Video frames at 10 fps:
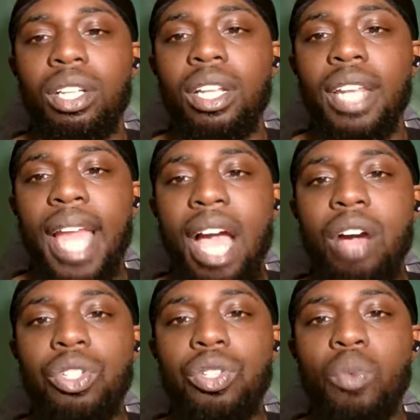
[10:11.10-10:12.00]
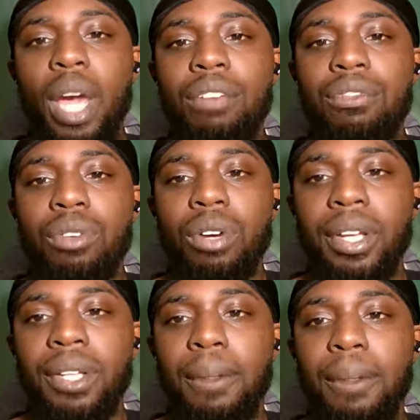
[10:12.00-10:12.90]
now you wait for
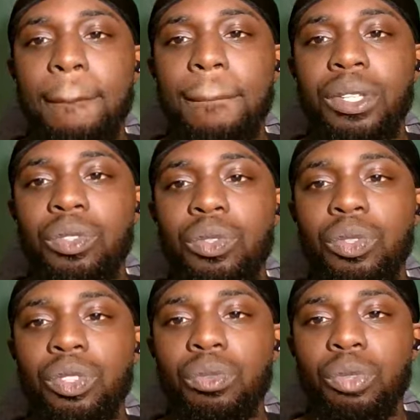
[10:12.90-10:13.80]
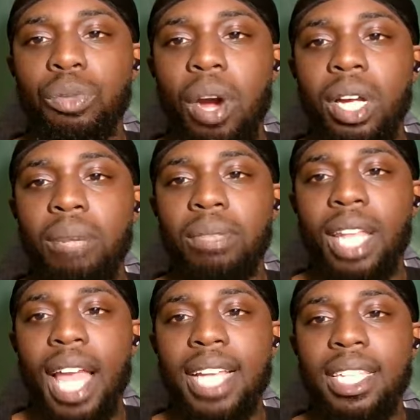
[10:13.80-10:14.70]
it. You mark up the
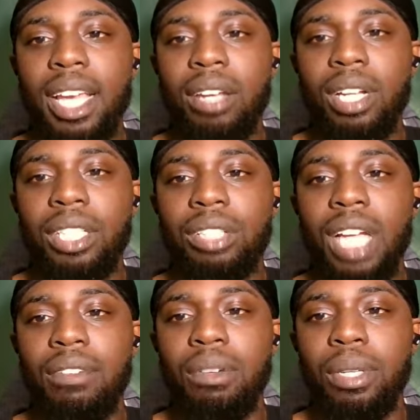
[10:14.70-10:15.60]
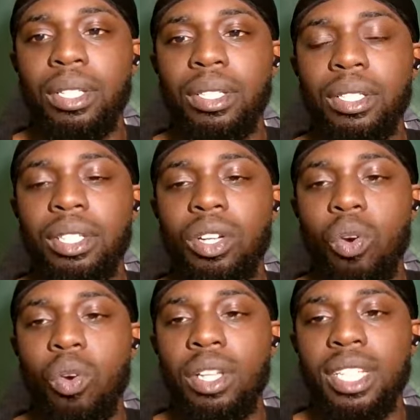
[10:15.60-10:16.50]
last candle that you have up here,
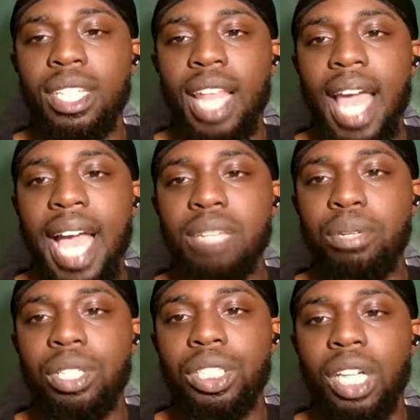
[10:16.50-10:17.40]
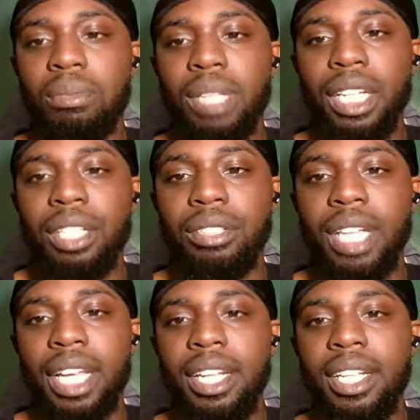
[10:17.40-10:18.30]
or this last push up that it
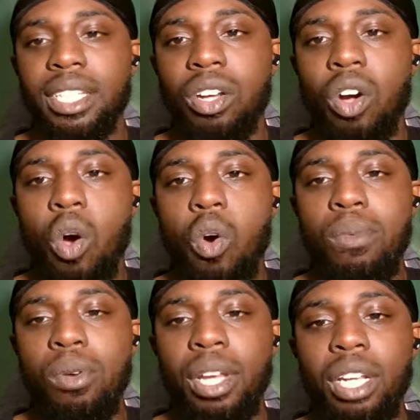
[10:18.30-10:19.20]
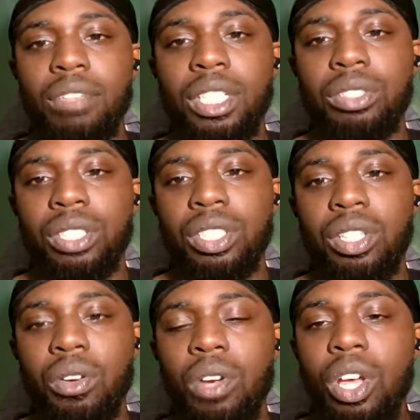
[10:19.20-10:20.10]
created is the whole point of interest.
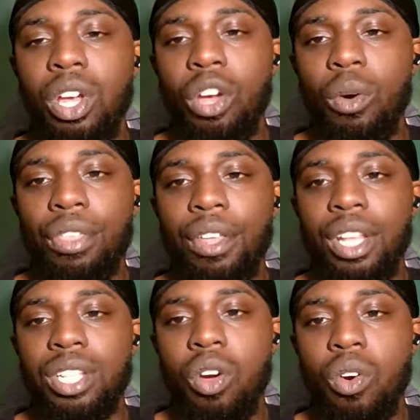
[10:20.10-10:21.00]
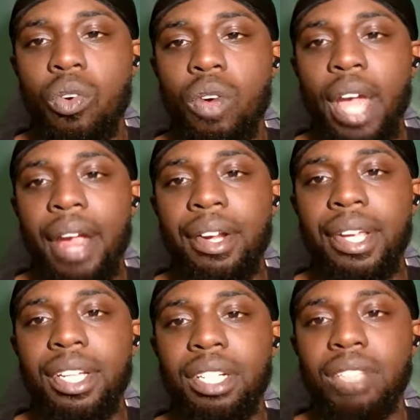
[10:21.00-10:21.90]
So within this whole
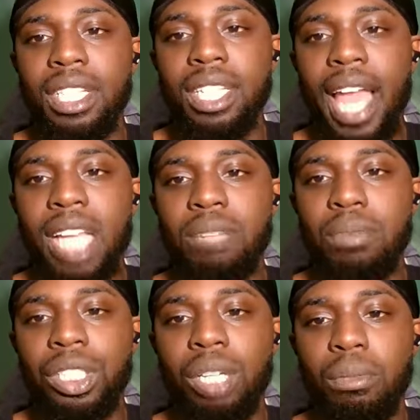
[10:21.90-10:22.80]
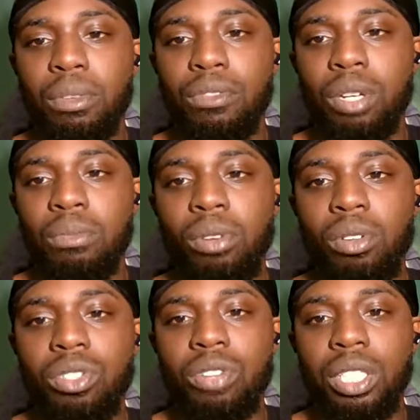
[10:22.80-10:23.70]
area of this last push up before it
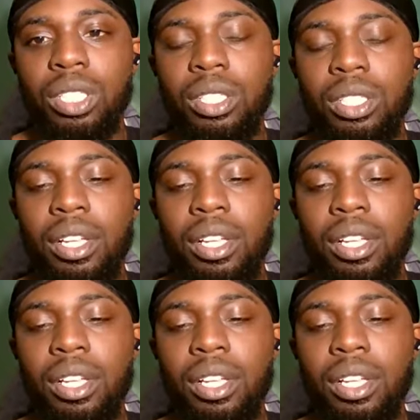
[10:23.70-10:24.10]
broke structure,